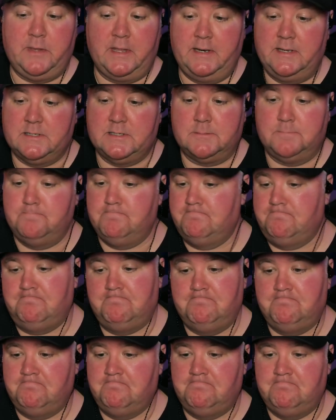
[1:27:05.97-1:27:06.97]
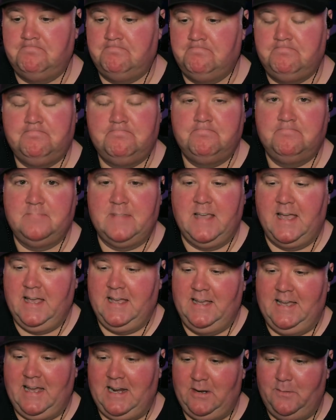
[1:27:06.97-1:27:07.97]
is. I
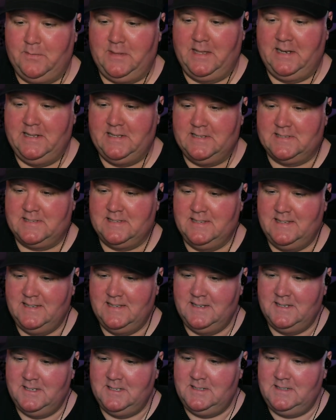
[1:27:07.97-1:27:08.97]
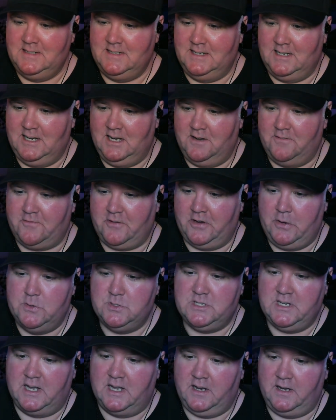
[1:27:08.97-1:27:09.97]
don't know what that is. For
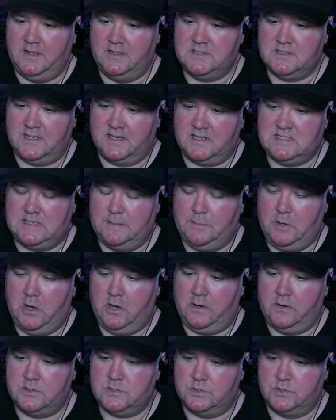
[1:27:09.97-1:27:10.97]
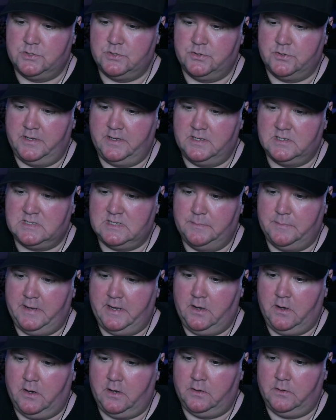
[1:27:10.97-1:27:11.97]
using on guns like semi-autos or turning
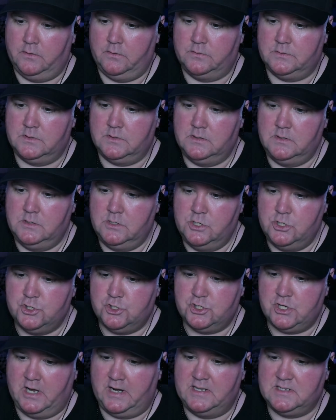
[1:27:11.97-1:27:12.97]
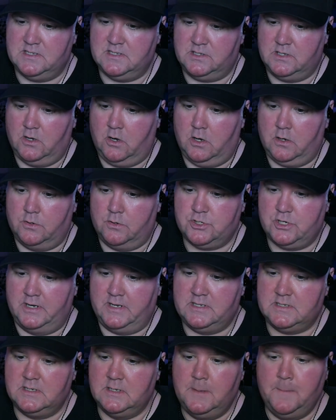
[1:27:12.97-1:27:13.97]
semi-auto shotties into auto
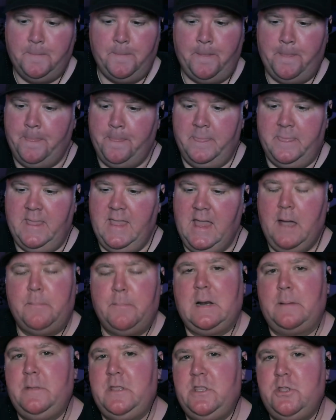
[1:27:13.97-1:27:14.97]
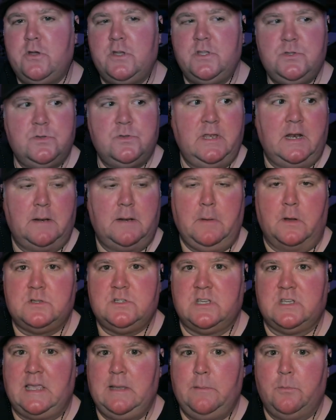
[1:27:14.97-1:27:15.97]
shotties. Yeah, but I mean, you can do that on mouse
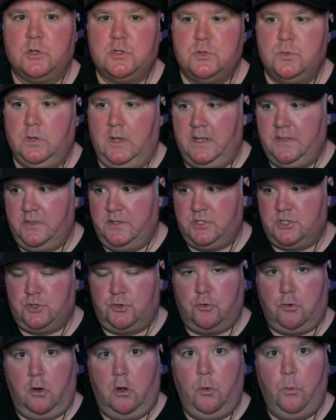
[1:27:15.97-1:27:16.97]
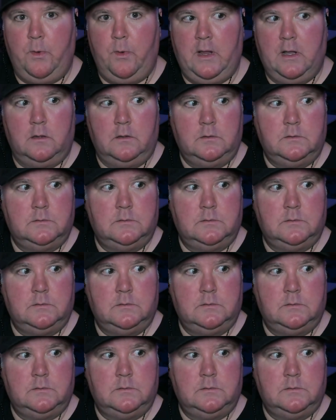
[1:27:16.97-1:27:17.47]
and keyboard too, like the scroll wheel,